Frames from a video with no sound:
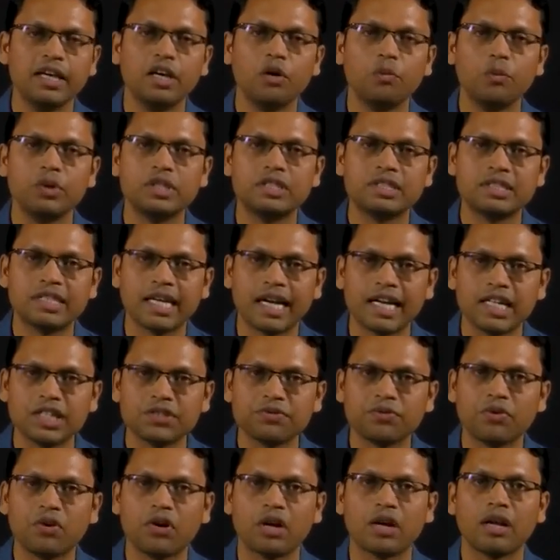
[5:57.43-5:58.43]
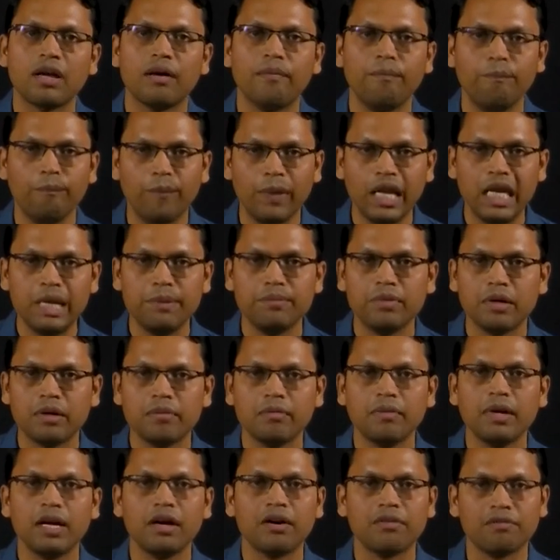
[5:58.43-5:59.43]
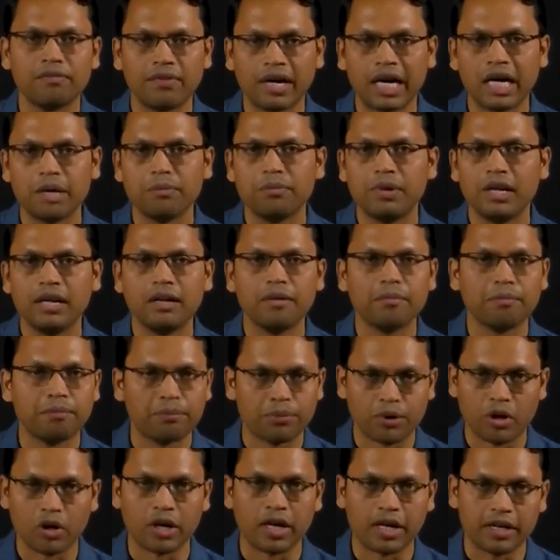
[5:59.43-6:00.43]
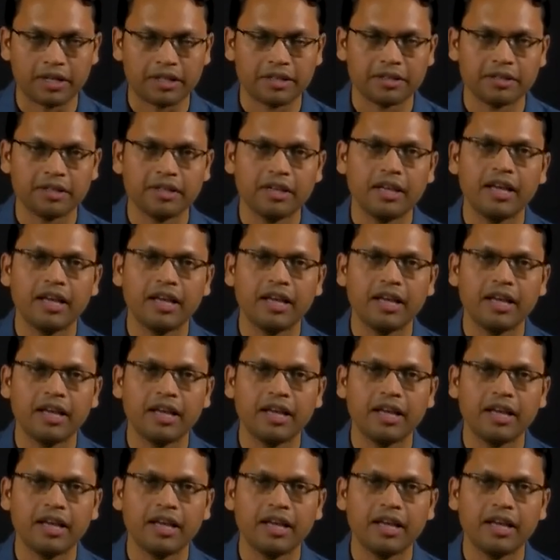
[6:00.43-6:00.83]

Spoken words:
which stands for minimum viable product.